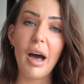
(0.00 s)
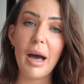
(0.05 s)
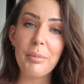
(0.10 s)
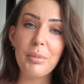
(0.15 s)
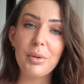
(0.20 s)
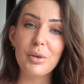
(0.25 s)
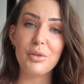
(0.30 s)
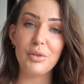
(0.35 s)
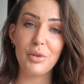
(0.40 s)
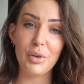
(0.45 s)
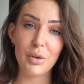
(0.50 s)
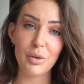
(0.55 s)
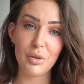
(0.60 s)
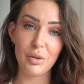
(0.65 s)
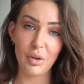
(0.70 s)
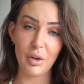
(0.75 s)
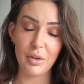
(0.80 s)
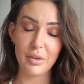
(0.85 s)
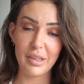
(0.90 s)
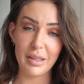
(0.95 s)
I put two
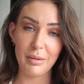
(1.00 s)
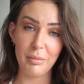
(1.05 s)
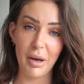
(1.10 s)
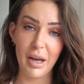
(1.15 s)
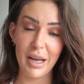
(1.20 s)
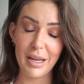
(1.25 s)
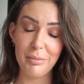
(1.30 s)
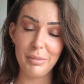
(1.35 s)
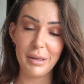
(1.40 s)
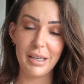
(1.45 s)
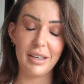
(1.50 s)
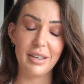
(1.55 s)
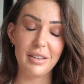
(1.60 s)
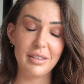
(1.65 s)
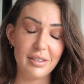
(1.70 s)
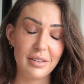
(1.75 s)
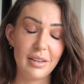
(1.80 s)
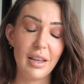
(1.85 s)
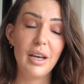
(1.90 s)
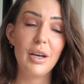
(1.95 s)
shots in mine
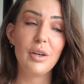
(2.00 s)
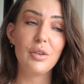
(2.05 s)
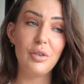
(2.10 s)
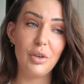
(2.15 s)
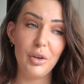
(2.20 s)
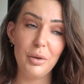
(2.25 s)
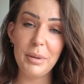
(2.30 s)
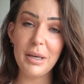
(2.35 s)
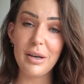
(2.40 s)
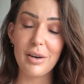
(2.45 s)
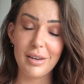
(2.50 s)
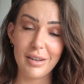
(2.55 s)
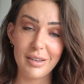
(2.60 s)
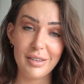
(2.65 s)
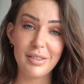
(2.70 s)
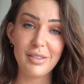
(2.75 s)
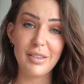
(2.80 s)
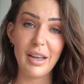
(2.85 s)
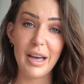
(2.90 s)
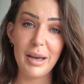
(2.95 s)
because to be honest,